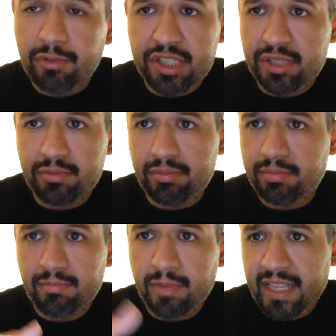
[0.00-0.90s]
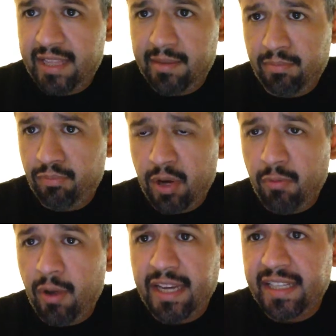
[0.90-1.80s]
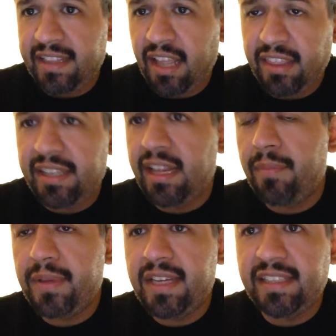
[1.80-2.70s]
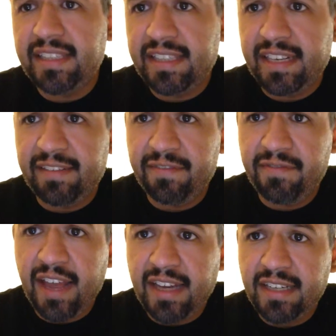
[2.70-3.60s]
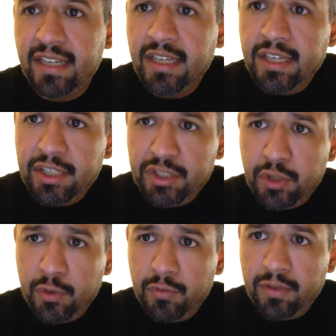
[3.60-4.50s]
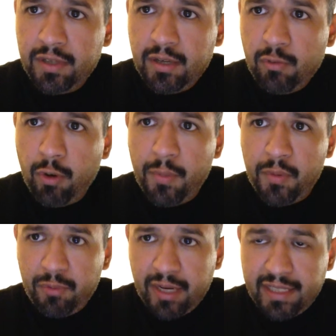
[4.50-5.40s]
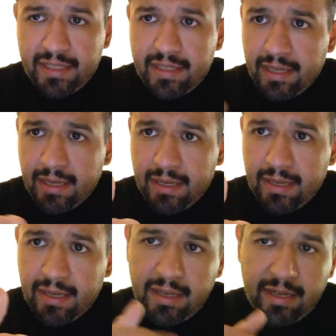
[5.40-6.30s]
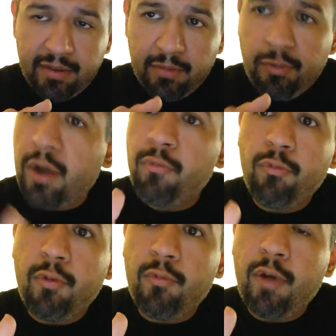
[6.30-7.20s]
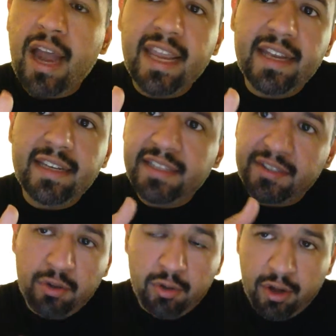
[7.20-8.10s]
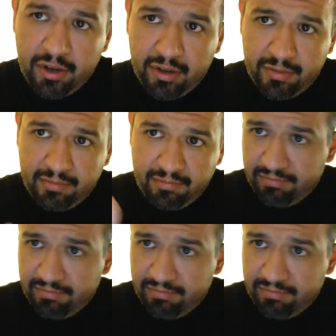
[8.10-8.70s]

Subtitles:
which means Bray Wyatt's nothing now because he's getting fed to Roman Reigns, Bray Wyatt is no longer